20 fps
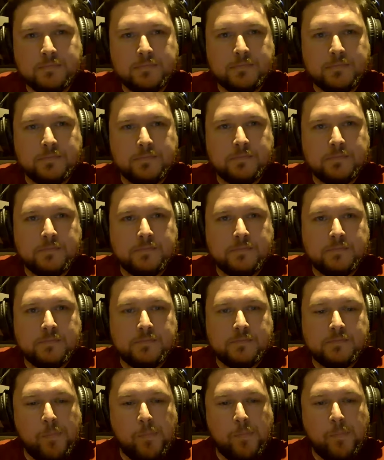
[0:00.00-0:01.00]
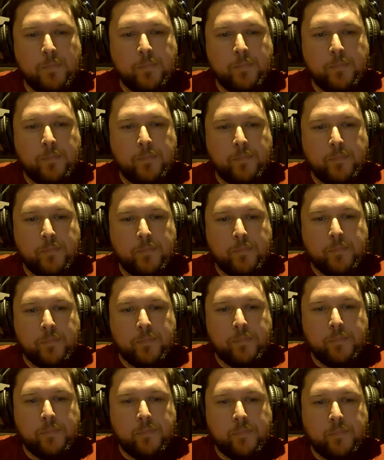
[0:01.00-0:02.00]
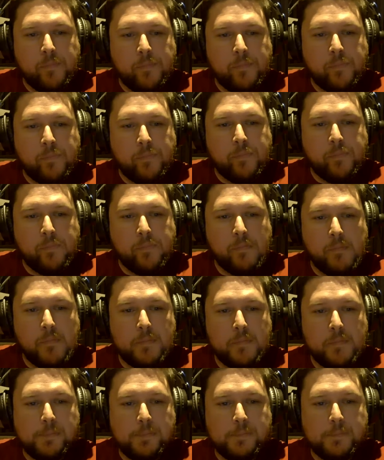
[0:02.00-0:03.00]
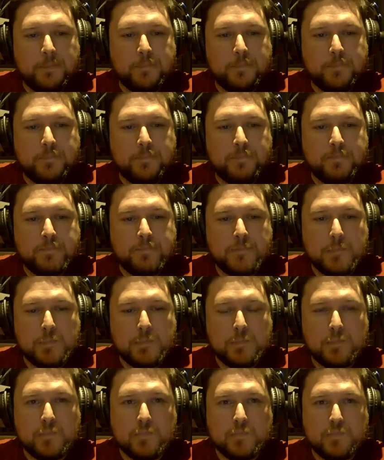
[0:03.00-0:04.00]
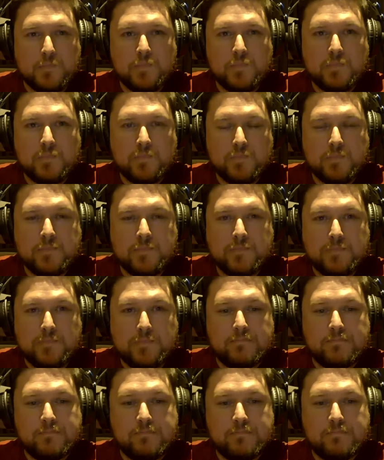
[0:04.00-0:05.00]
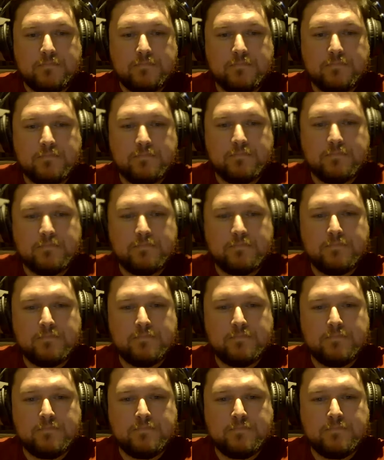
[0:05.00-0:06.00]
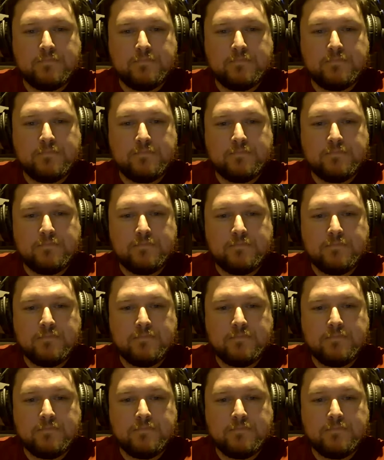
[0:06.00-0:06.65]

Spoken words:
This person isn't speaking.